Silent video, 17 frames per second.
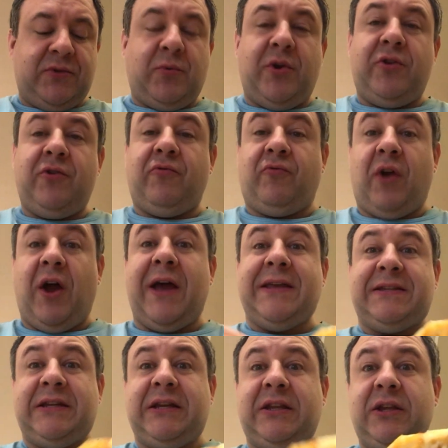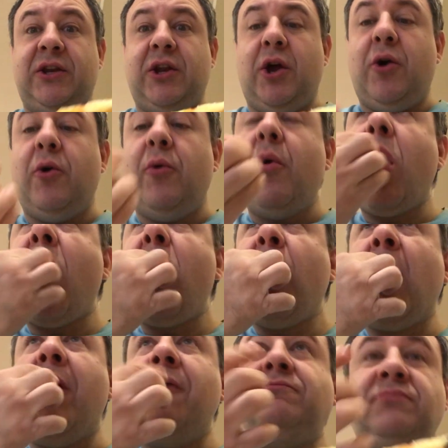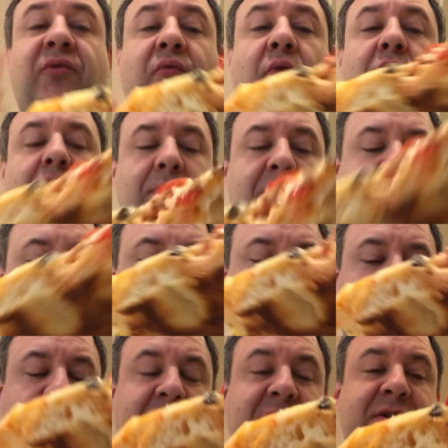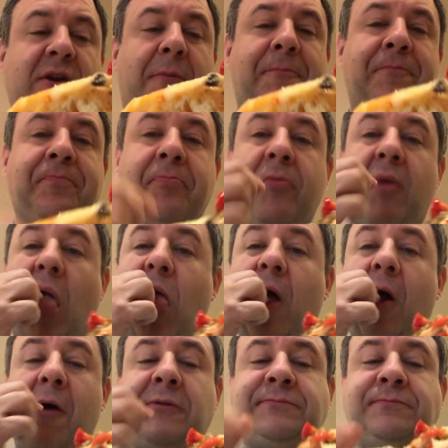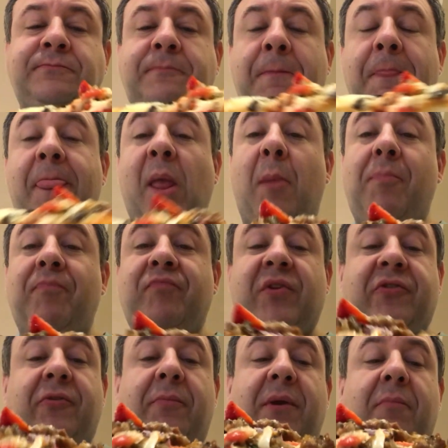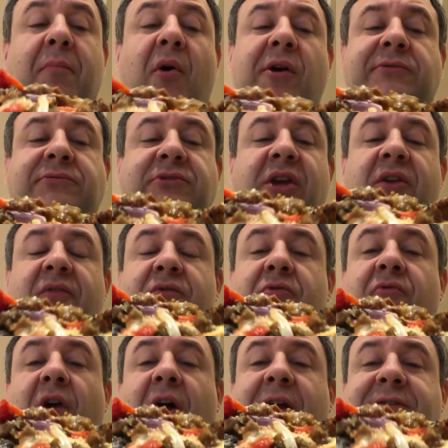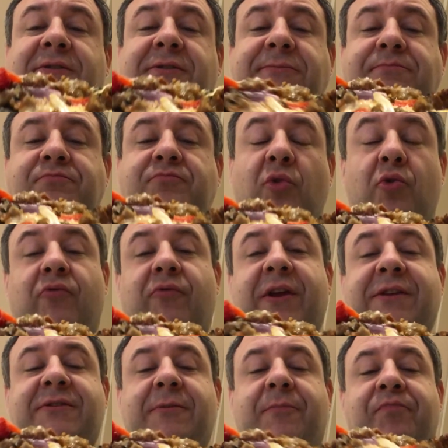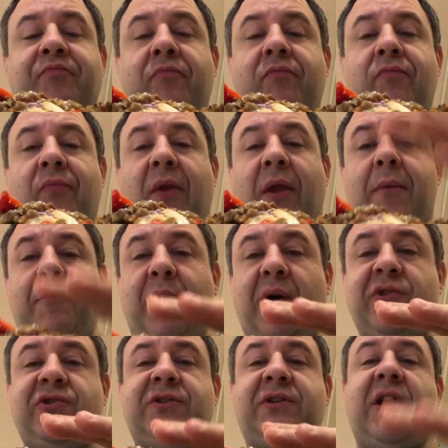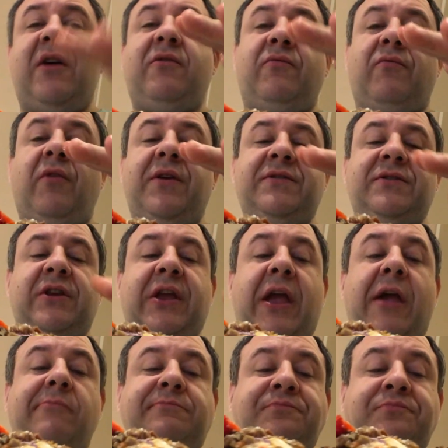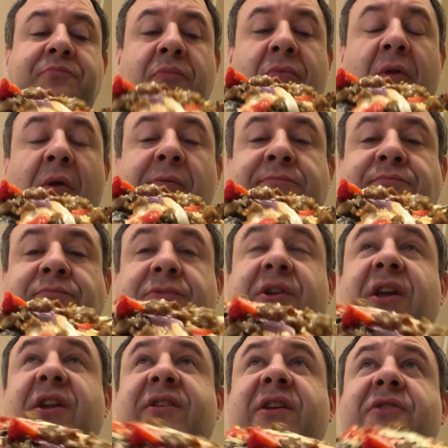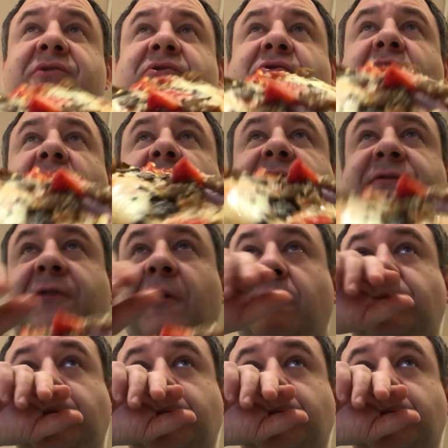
is when you're rising the dough before you bake it for pizza. That's a big part. Like if you rise it or raise it and punch it down and raise it again, you can get a denser crust.